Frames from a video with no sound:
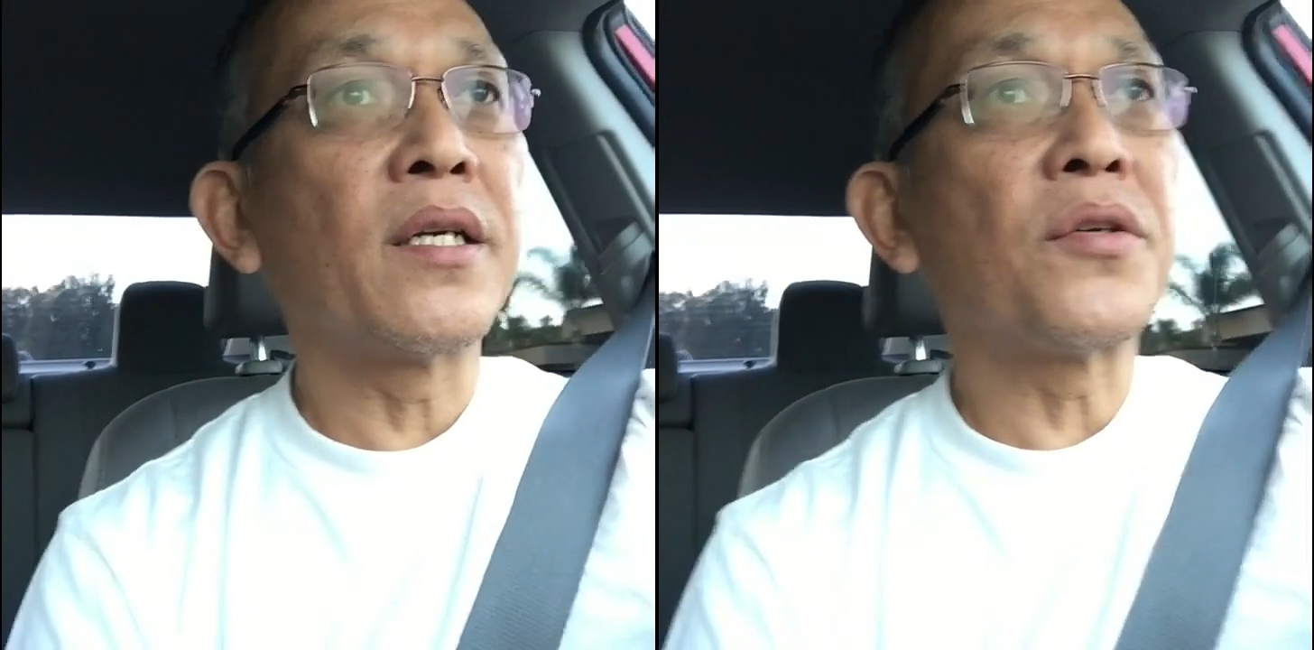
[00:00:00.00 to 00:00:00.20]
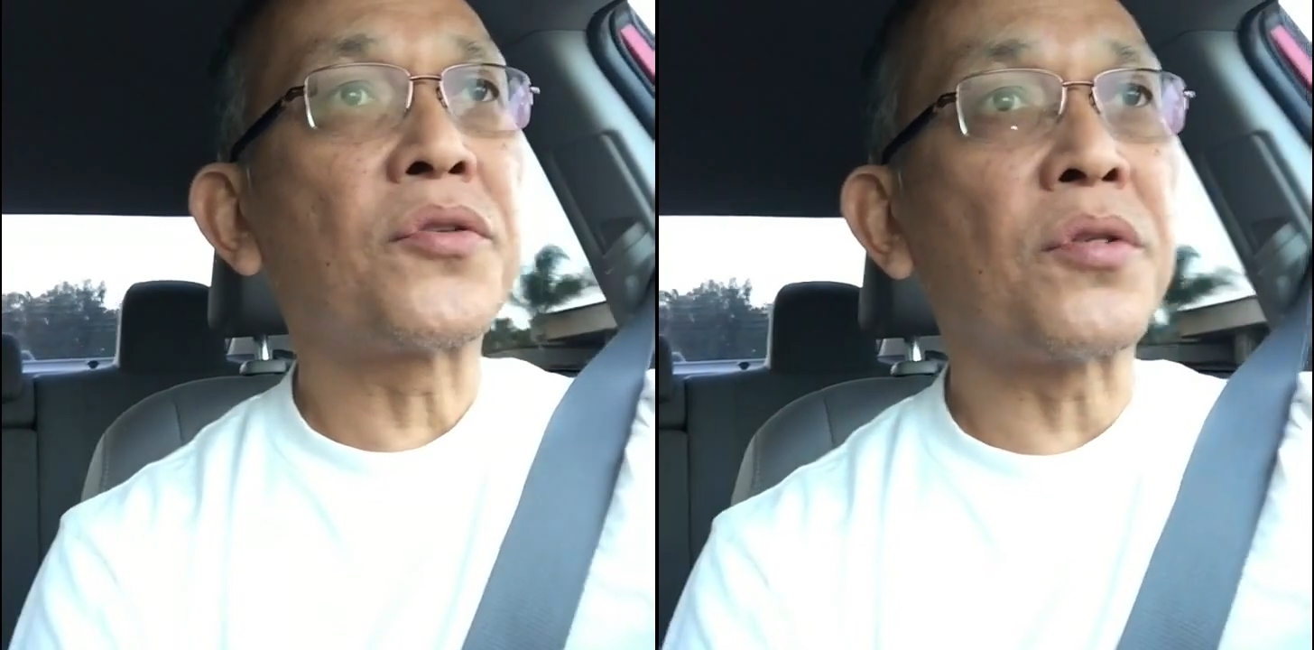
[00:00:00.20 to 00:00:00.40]

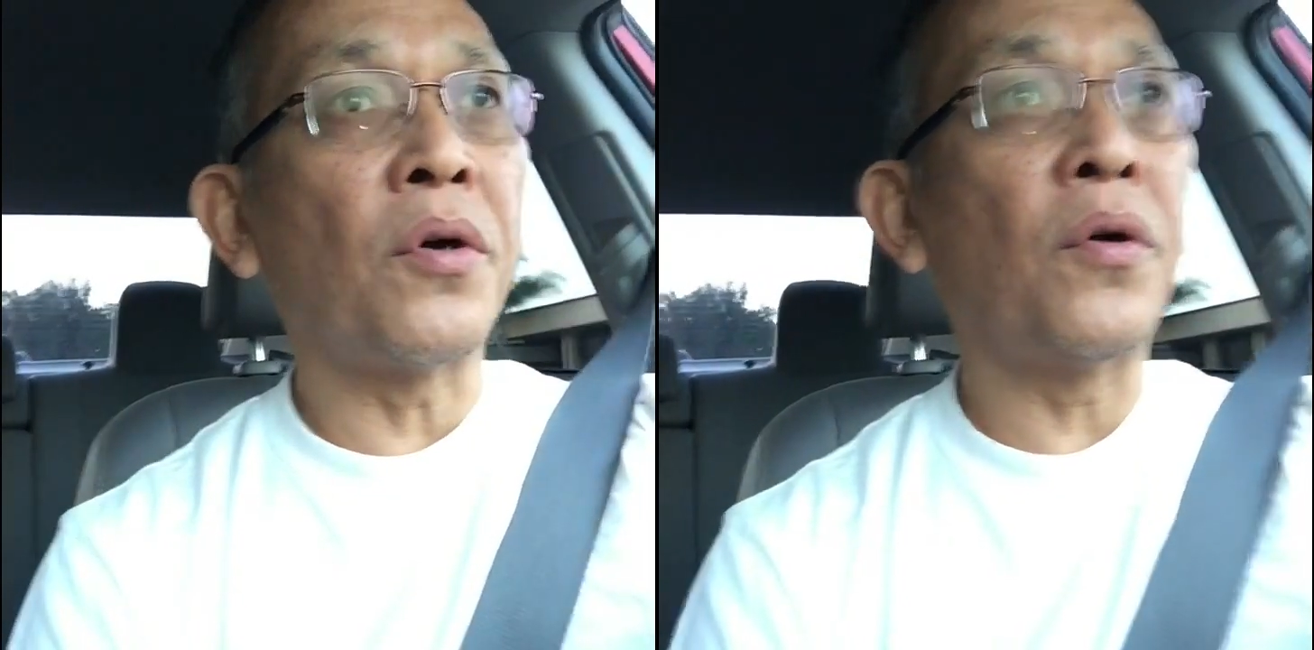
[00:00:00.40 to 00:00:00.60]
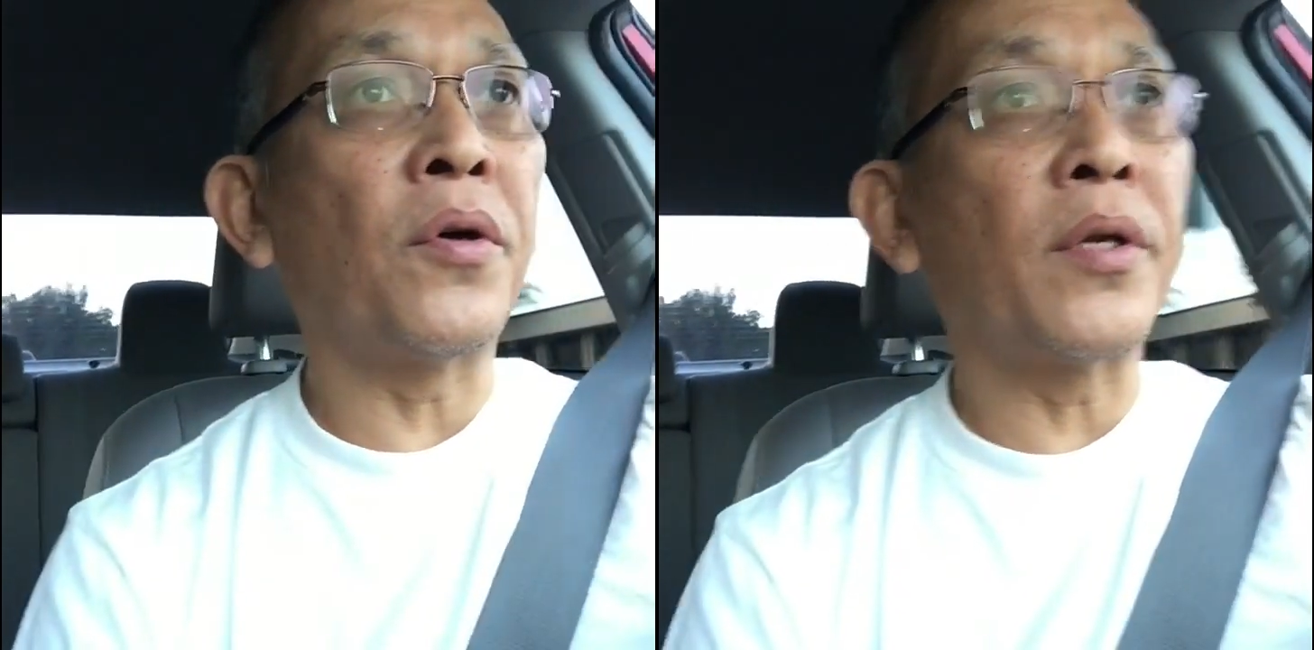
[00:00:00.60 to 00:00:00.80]

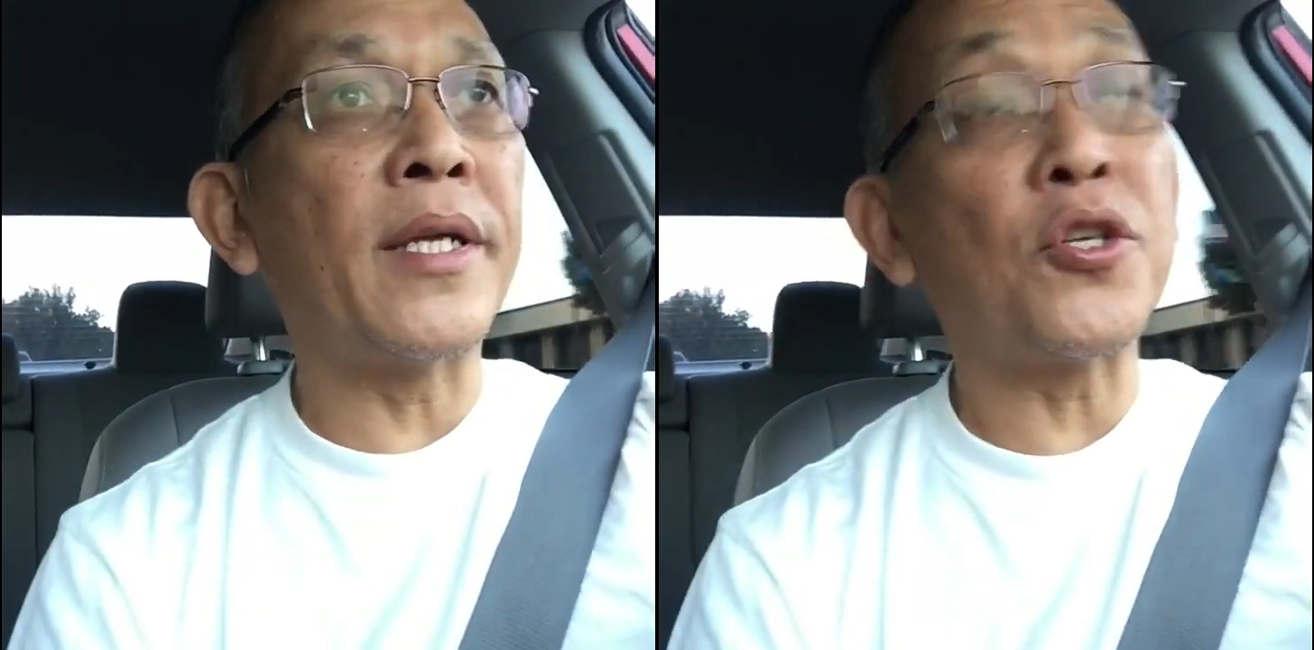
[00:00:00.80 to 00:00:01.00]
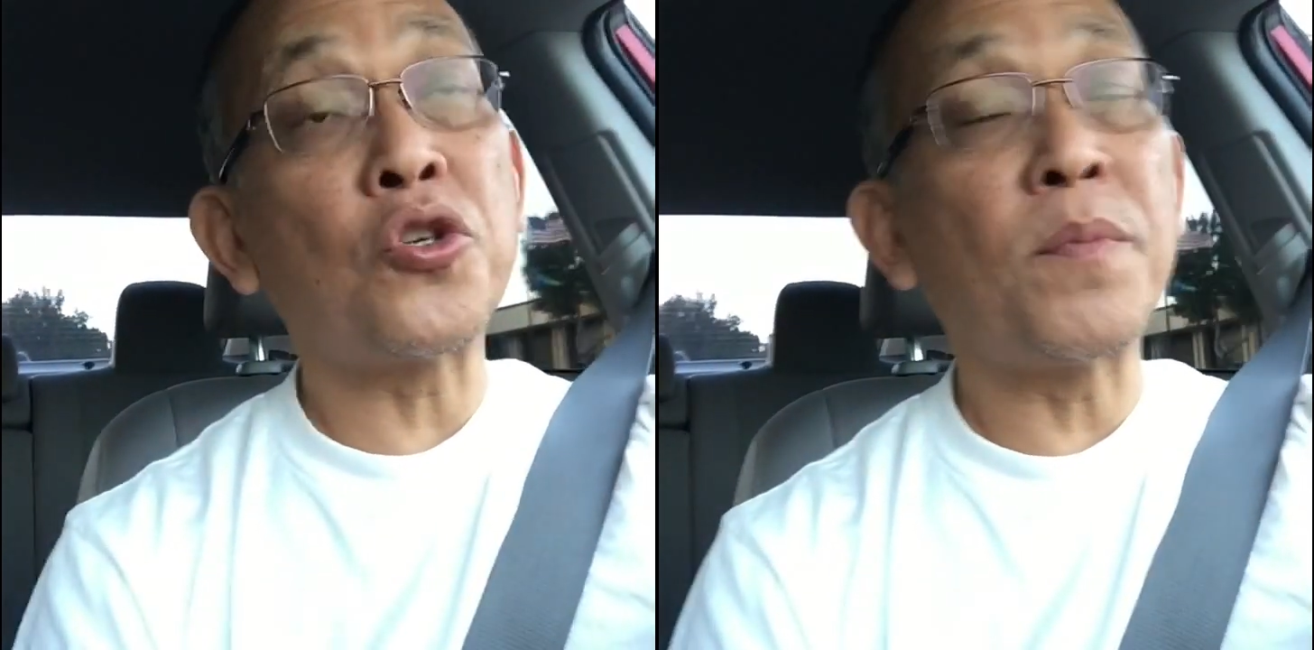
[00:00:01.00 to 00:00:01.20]
So
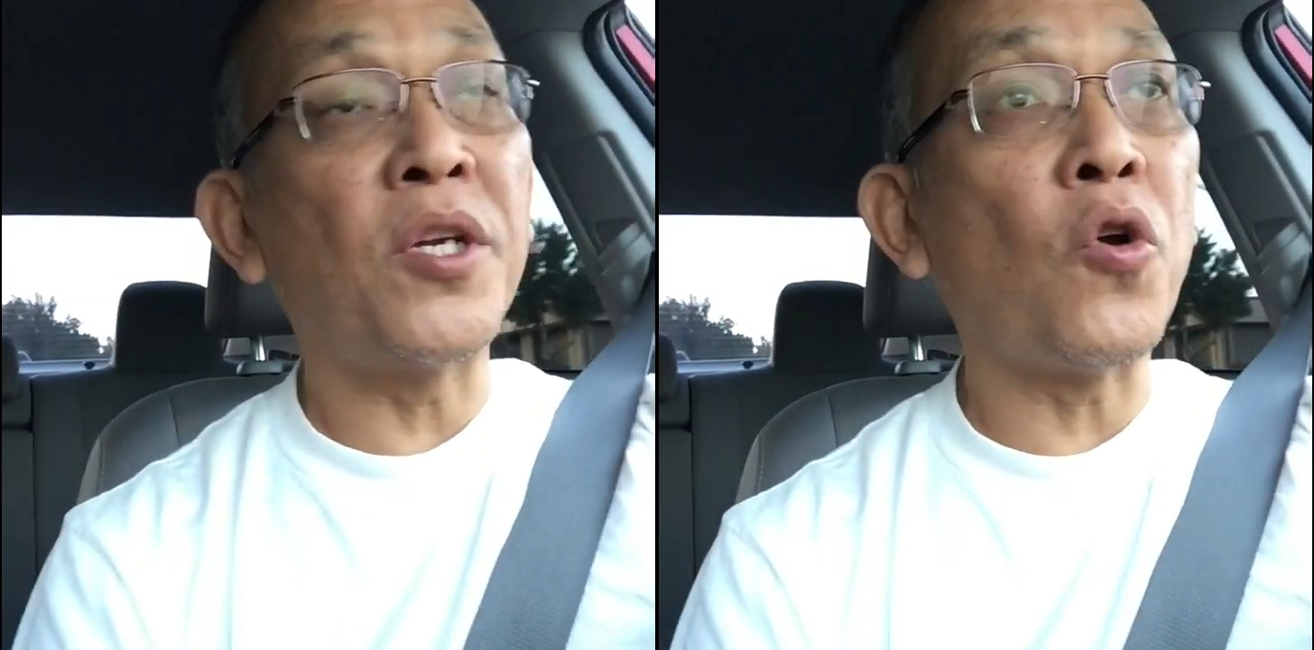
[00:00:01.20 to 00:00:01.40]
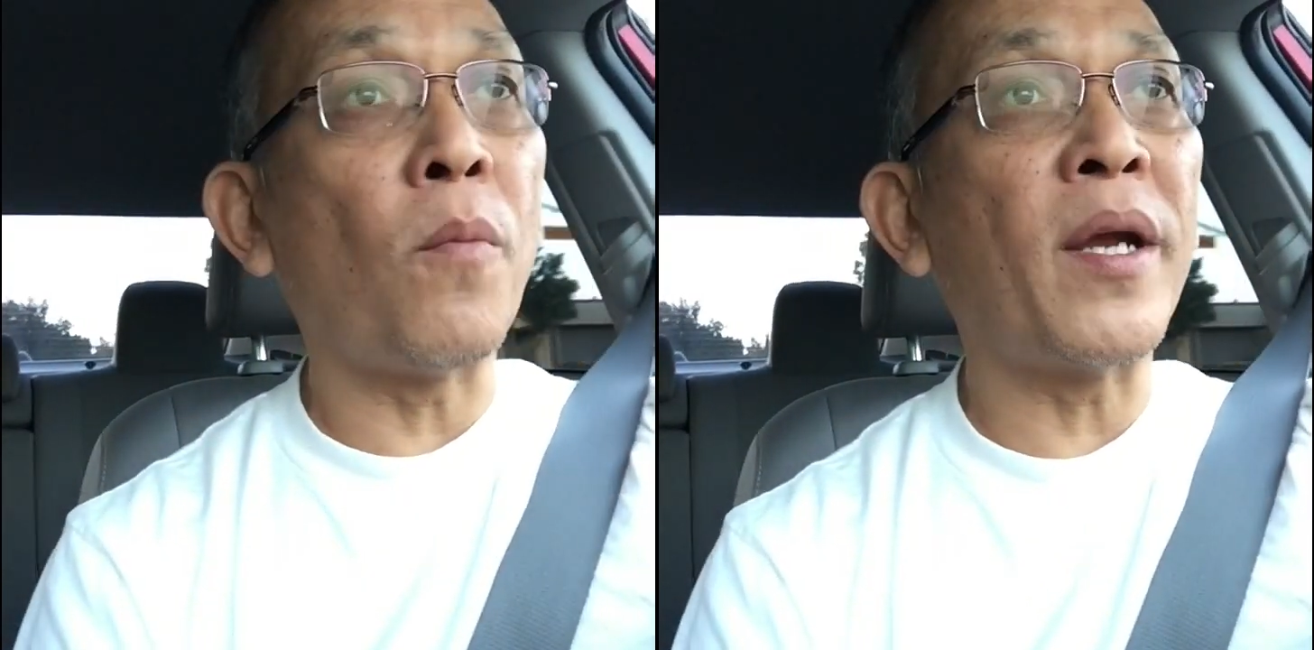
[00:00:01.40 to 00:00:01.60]
there should be no